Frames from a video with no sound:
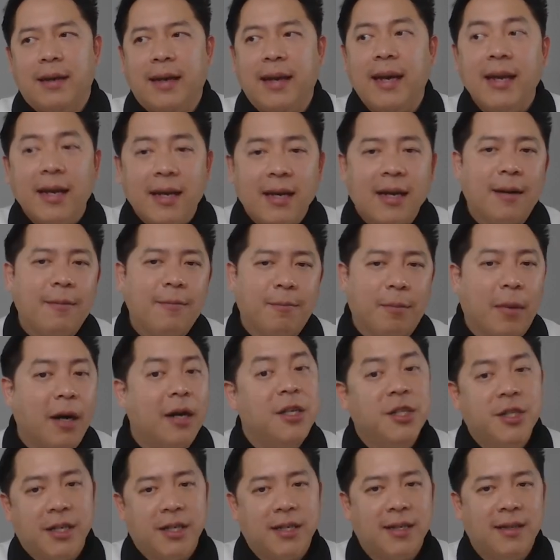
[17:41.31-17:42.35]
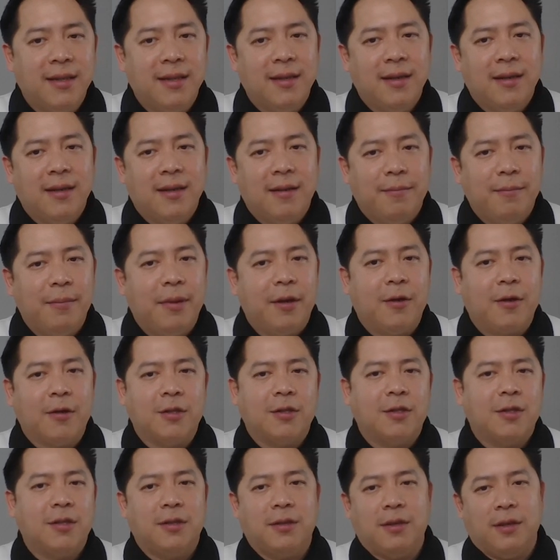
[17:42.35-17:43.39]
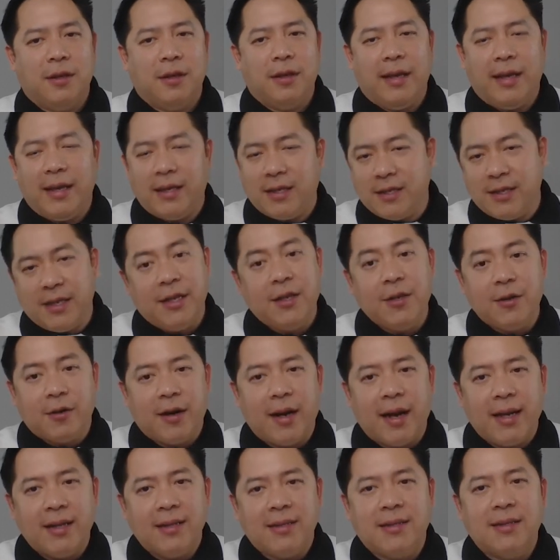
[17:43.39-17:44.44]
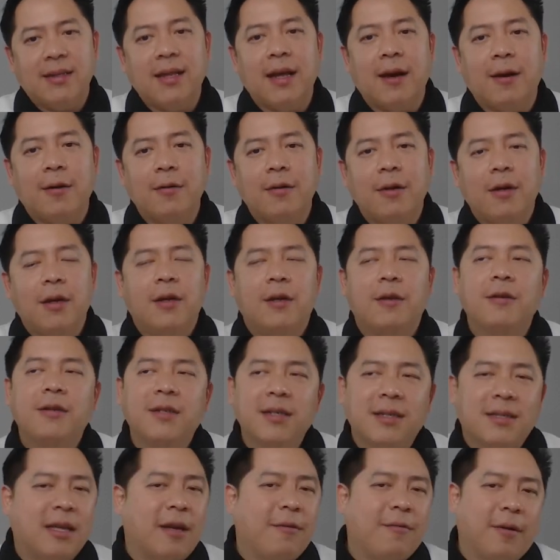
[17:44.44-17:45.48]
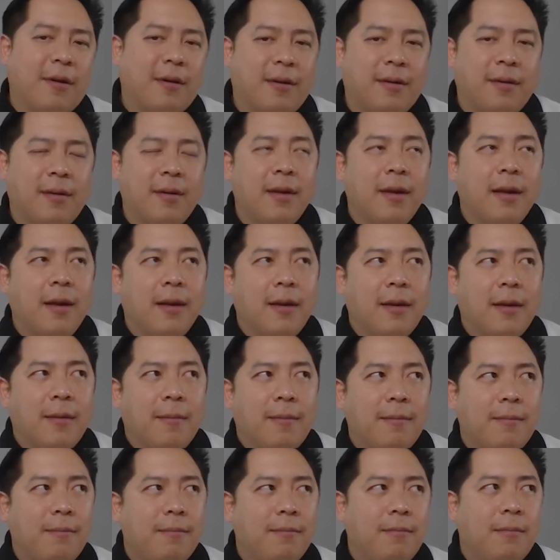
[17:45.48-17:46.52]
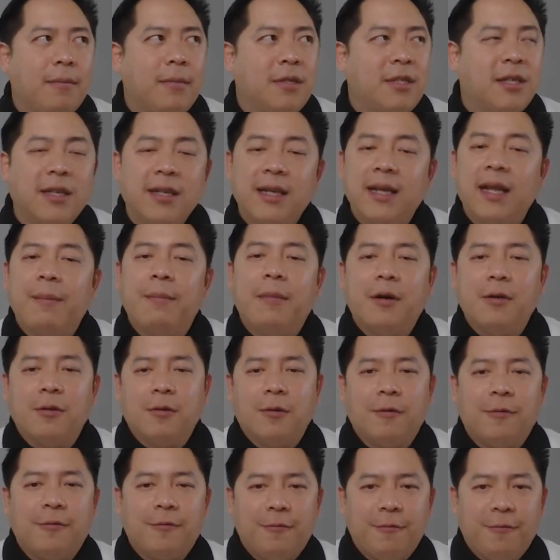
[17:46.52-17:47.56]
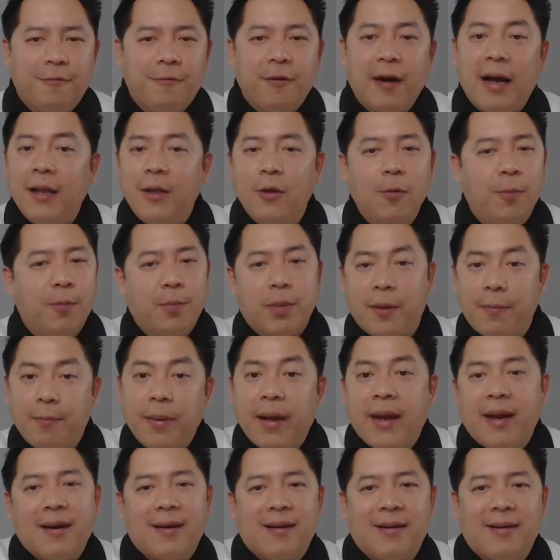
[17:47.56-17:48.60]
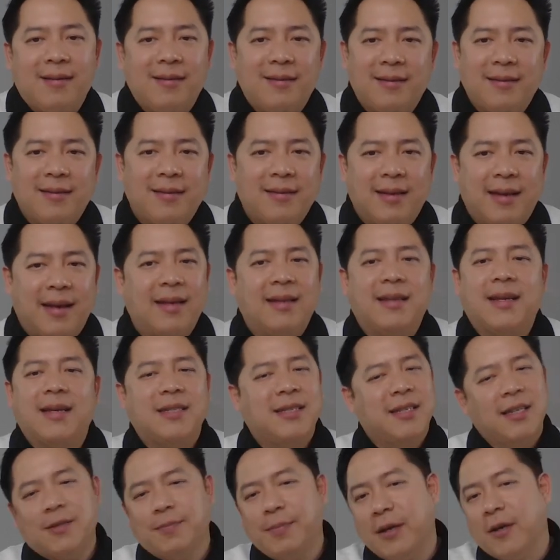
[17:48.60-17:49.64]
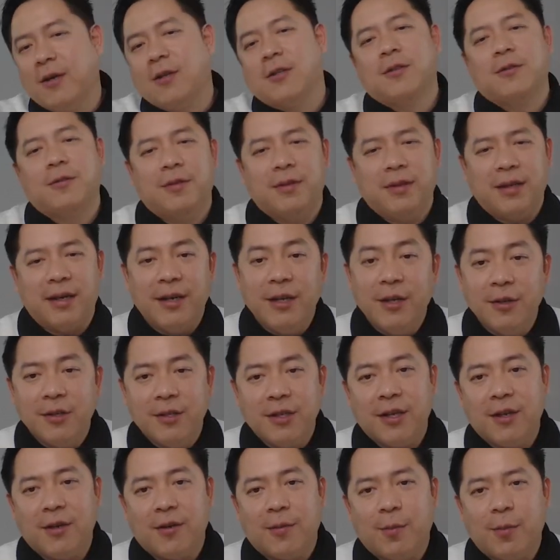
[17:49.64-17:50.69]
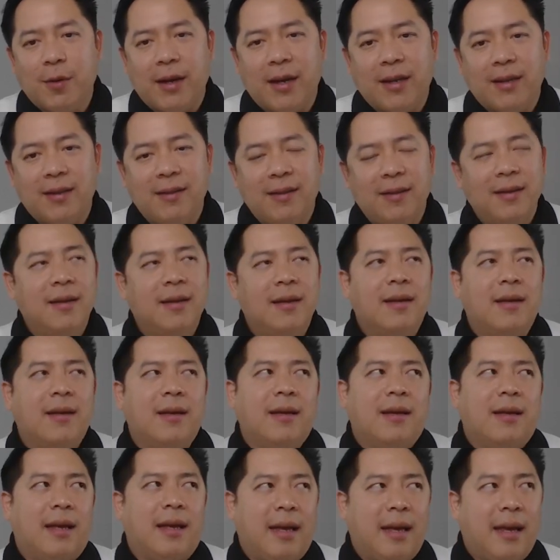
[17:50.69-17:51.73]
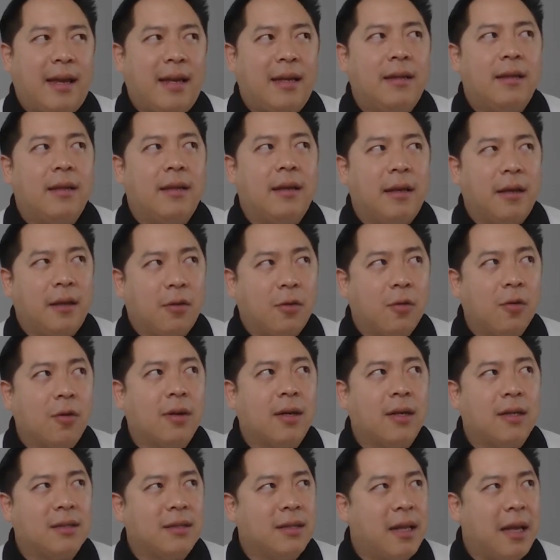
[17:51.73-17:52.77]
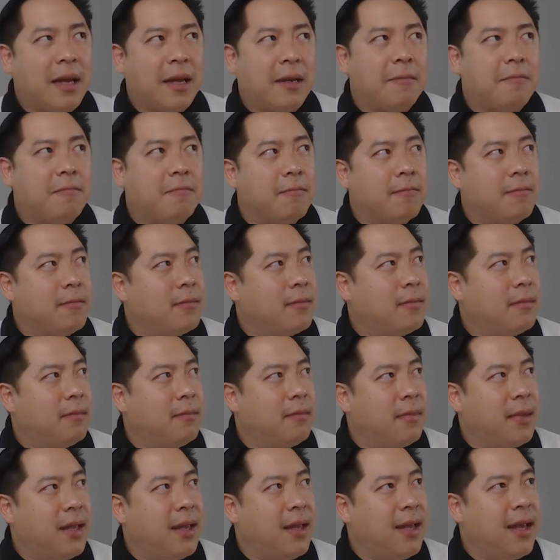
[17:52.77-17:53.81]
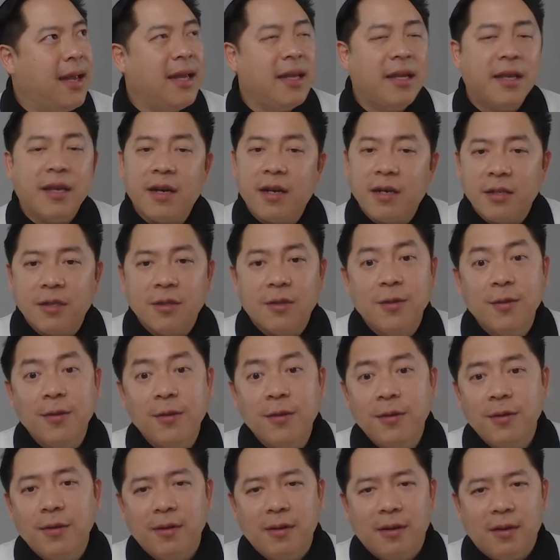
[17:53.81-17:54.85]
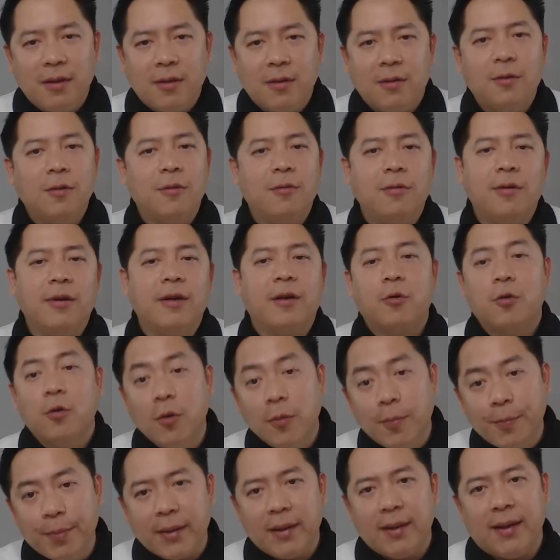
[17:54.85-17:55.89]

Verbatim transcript: income margin, because it's in your hands now, you just have a certain amount of value per pair. And that's just because they're using your brand. And it took us like eight years to to recoup